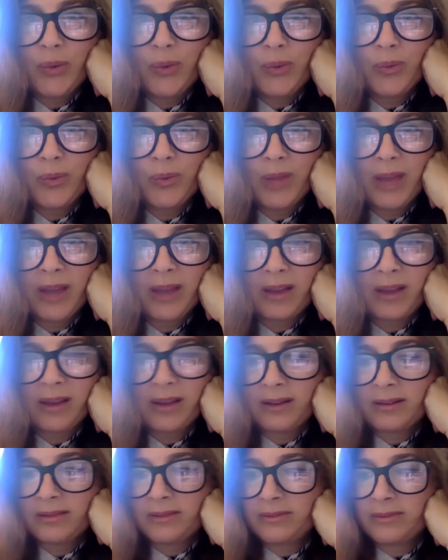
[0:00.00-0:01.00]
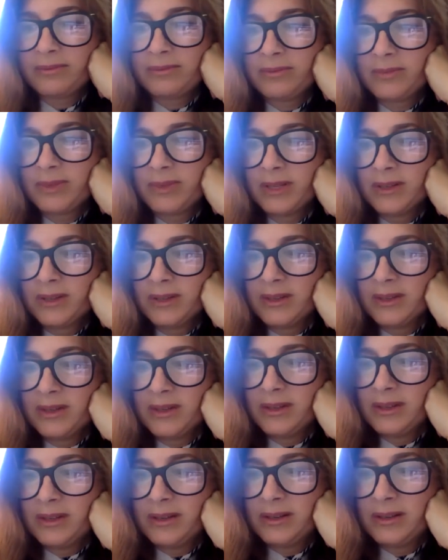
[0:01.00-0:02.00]
like a
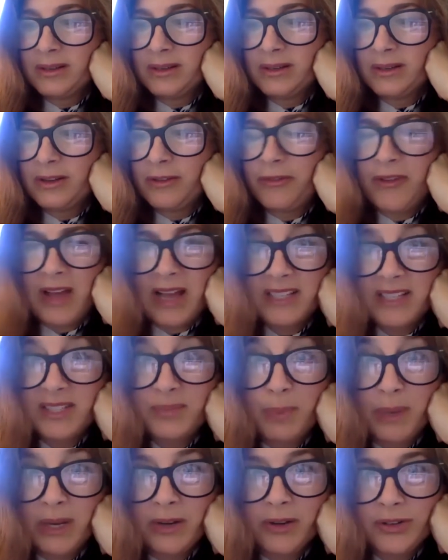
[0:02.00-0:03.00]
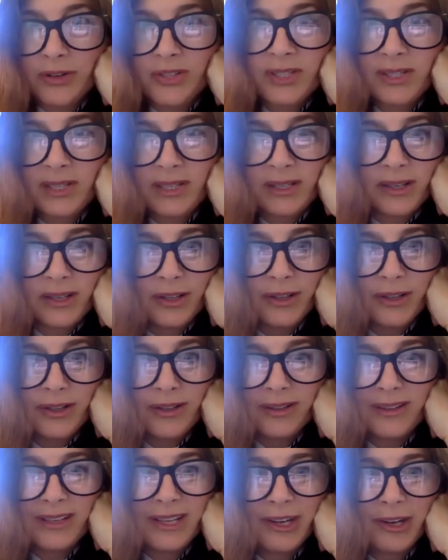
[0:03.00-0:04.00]
Fassbinder
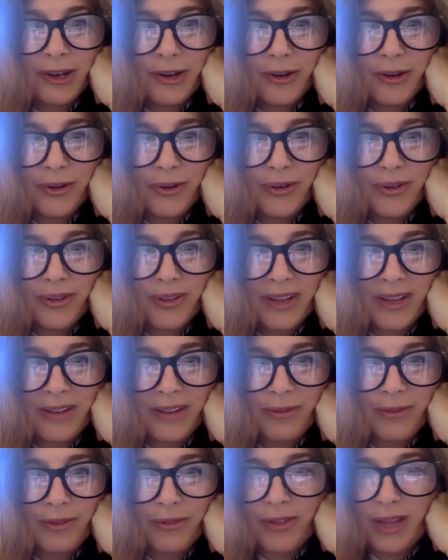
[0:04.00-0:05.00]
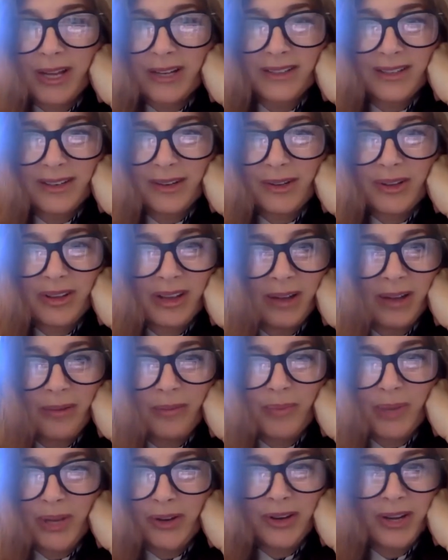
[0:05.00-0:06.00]
still, that reflected a
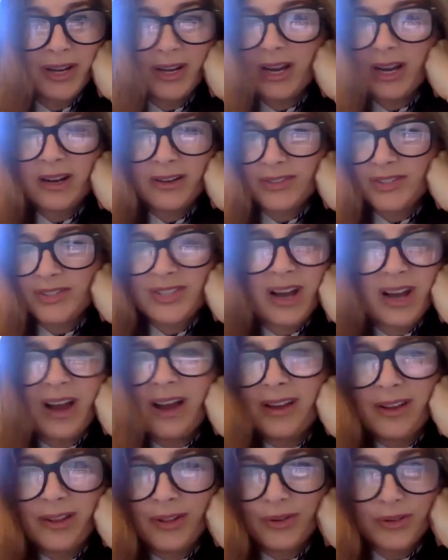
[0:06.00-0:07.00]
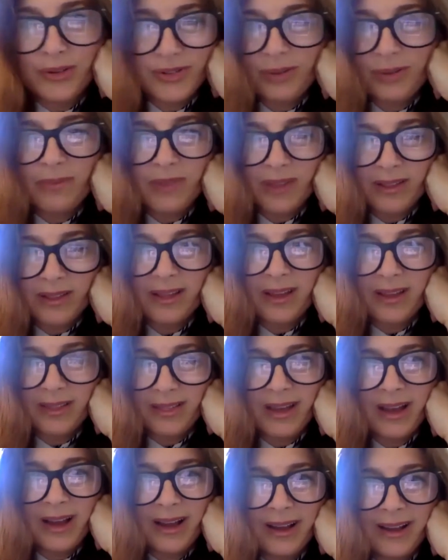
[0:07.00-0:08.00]
period hairstyle or something like
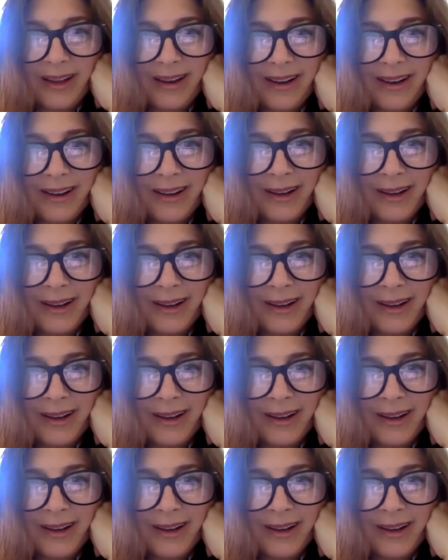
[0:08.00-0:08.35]
that.